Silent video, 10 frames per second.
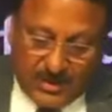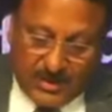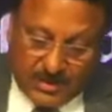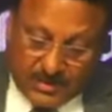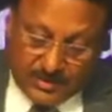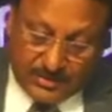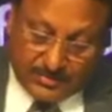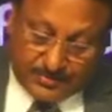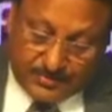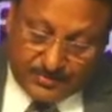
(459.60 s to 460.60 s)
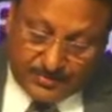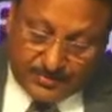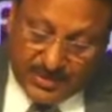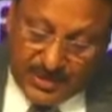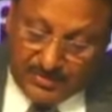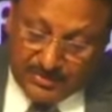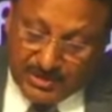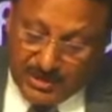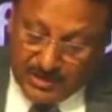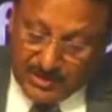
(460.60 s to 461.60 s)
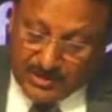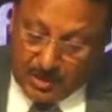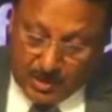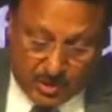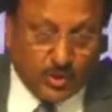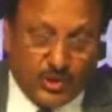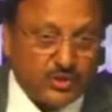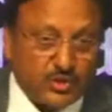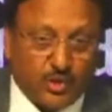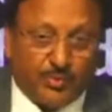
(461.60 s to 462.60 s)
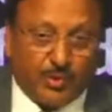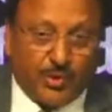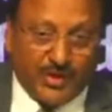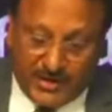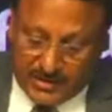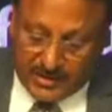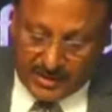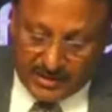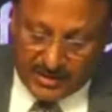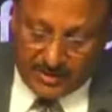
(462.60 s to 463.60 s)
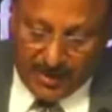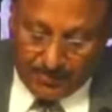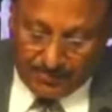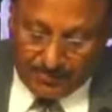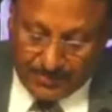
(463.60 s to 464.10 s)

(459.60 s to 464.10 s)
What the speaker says: The commission has also, as you know, provided the Saksham app.